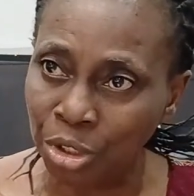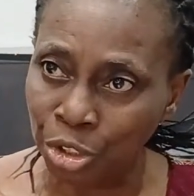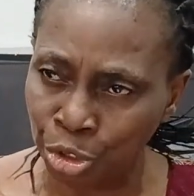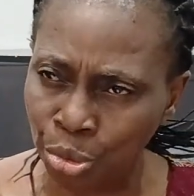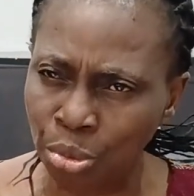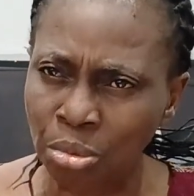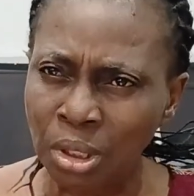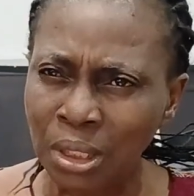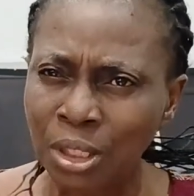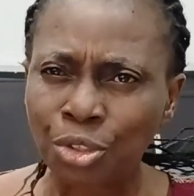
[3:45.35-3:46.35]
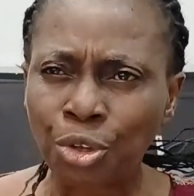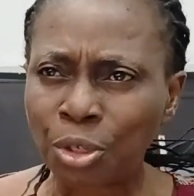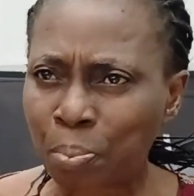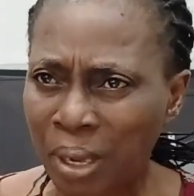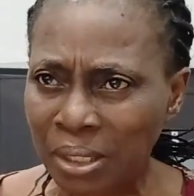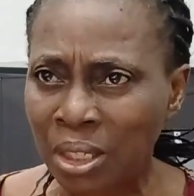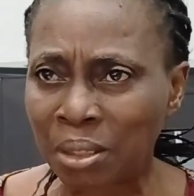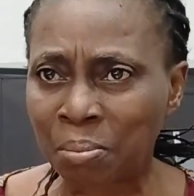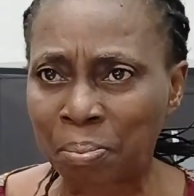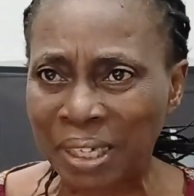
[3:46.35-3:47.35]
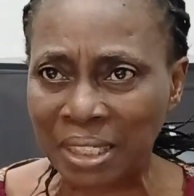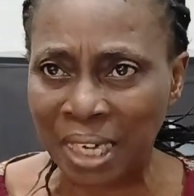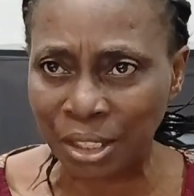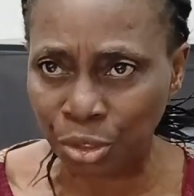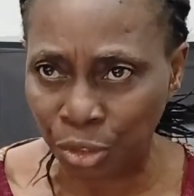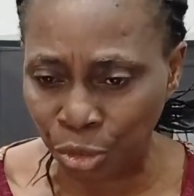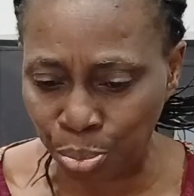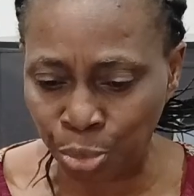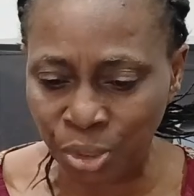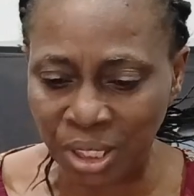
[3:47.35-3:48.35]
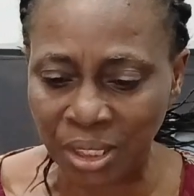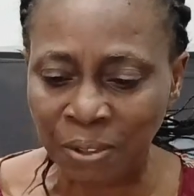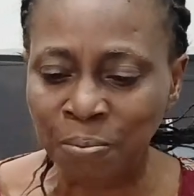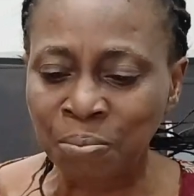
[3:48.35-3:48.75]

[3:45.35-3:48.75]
the thought pattern, the thought process,